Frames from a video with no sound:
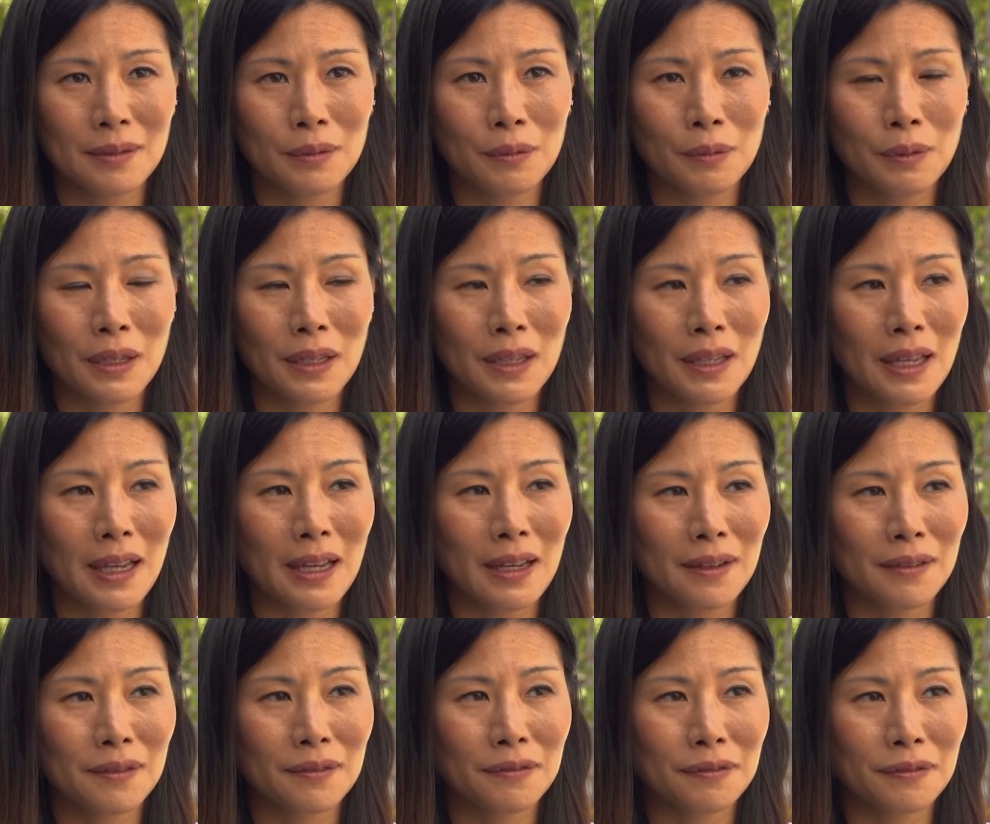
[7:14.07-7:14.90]
We
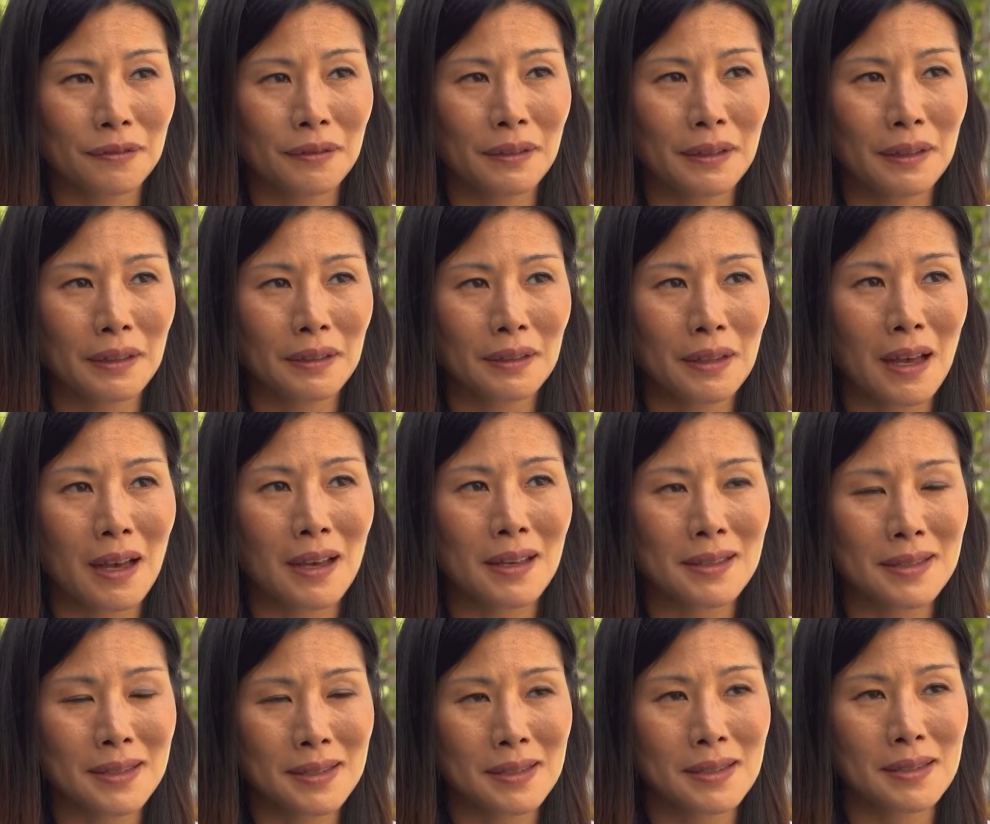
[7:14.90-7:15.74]
have
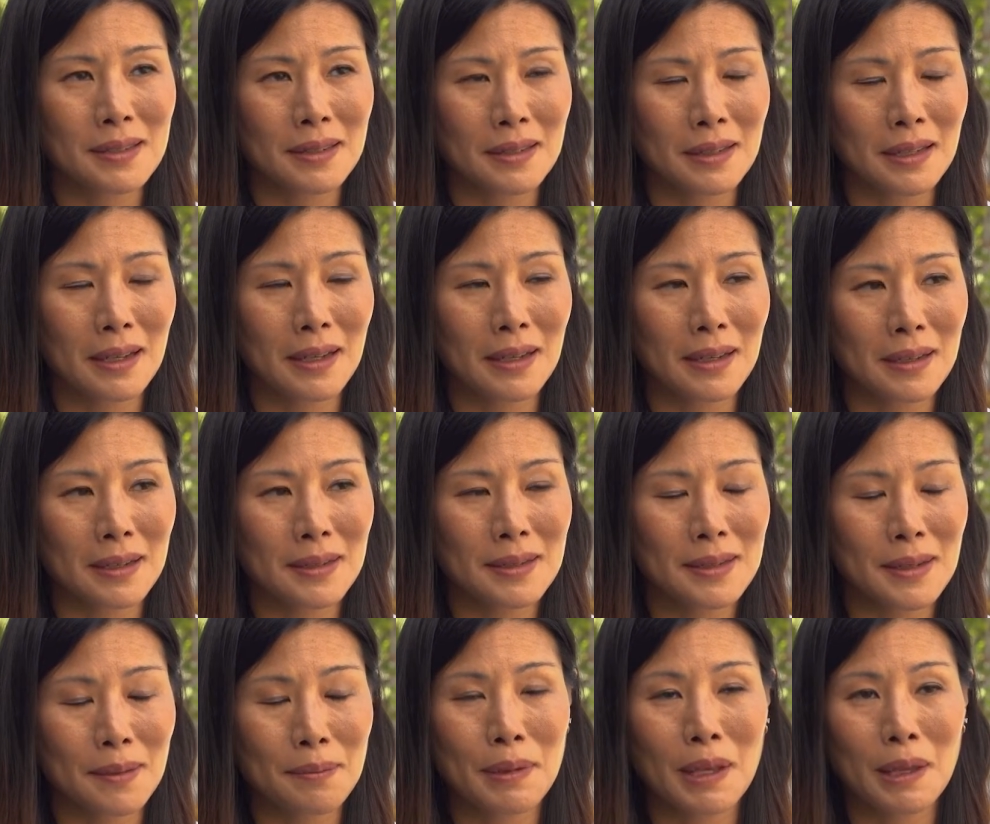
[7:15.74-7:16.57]
lost
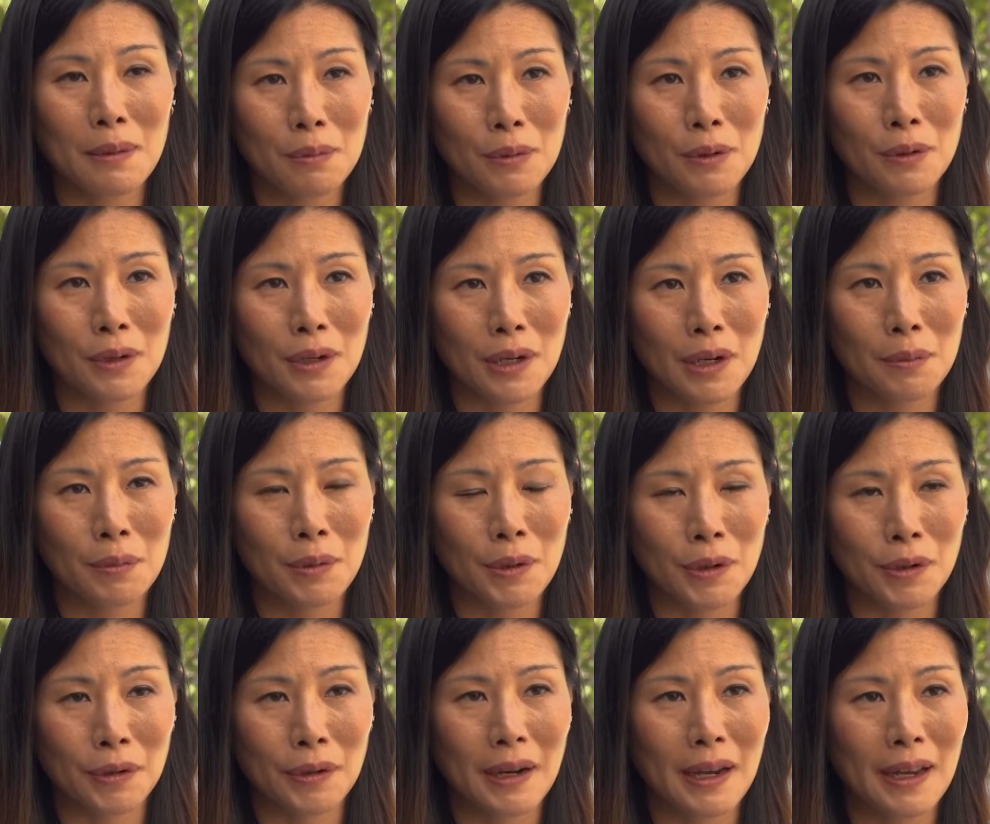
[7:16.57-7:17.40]
some people in our
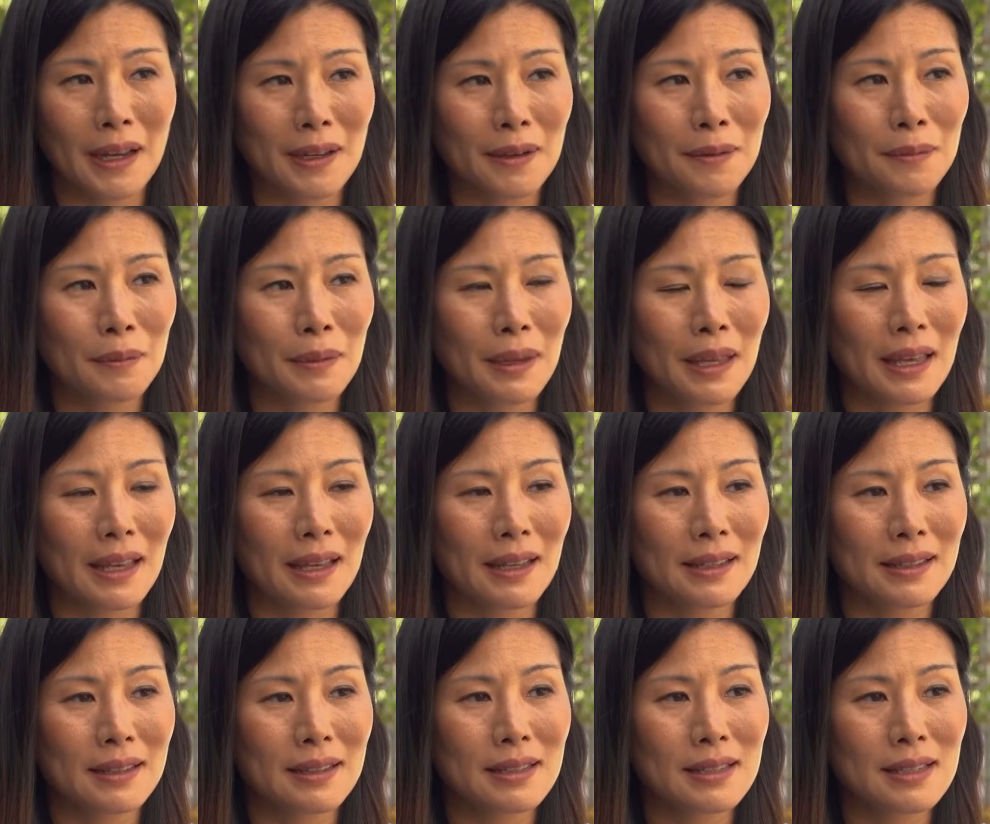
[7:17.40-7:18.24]
program,
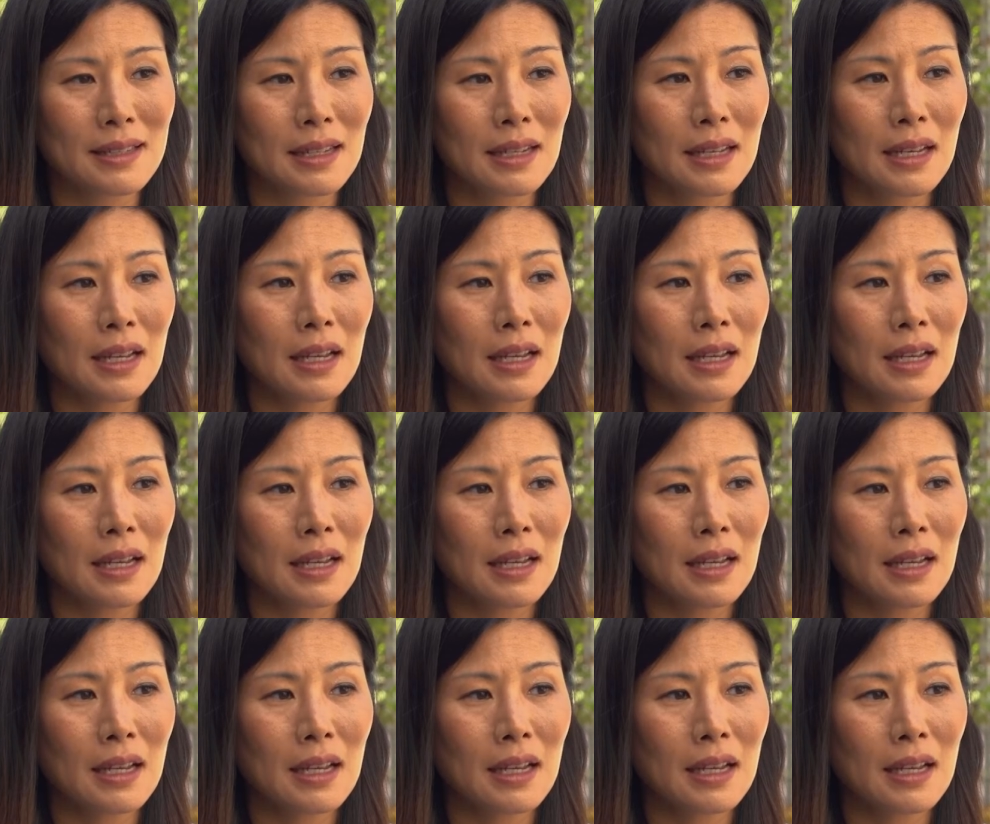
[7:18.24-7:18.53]
and